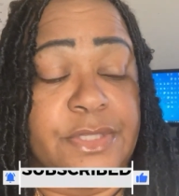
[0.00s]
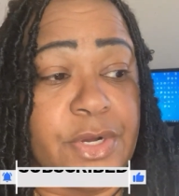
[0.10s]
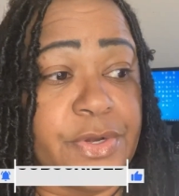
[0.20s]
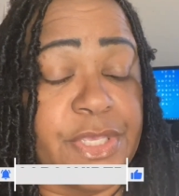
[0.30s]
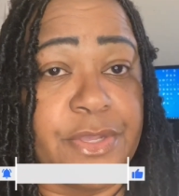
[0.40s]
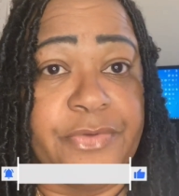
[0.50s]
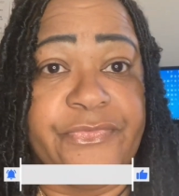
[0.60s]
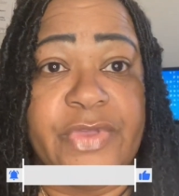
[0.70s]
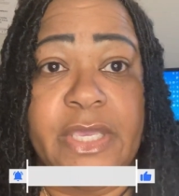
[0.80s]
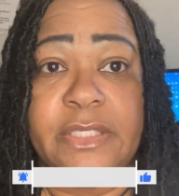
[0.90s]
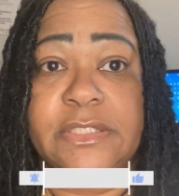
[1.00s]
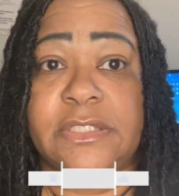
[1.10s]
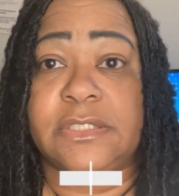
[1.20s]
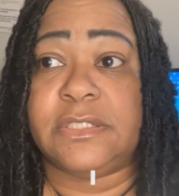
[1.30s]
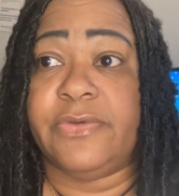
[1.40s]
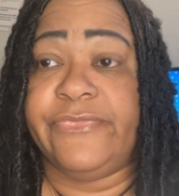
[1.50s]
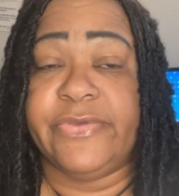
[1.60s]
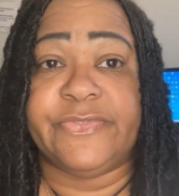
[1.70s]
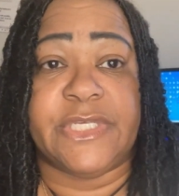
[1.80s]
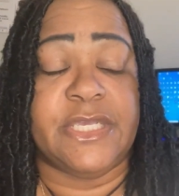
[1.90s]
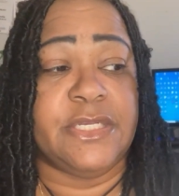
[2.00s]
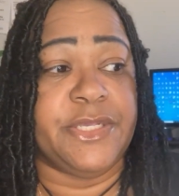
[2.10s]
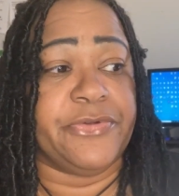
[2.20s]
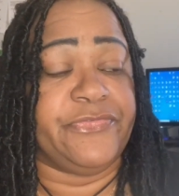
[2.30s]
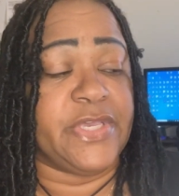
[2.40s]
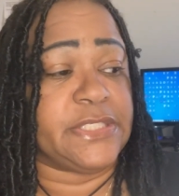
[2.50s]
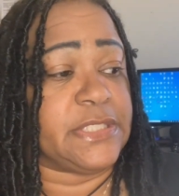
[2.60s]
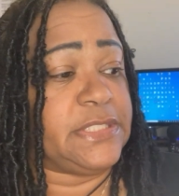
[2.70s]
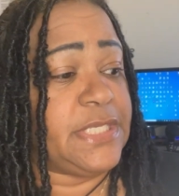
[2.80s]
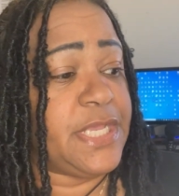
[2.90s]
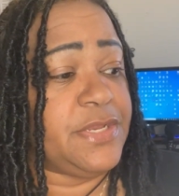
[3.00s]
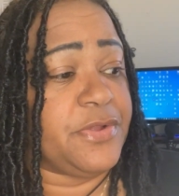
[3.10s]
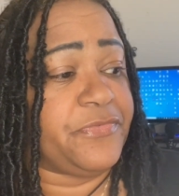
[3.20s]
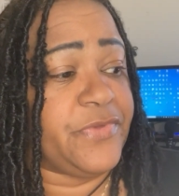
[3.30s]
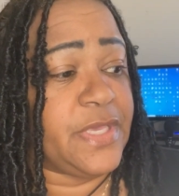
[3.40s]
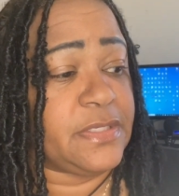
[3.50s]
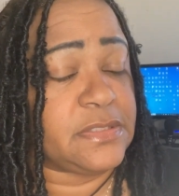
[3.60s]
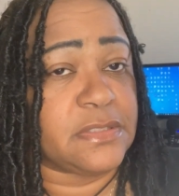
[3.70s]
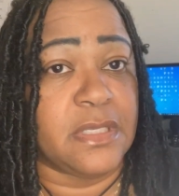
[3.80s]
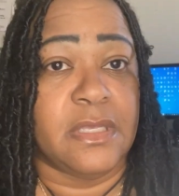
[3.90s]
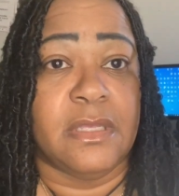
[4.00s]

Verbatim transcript: 30 year fix, a 15 year fix, a 10 year fix,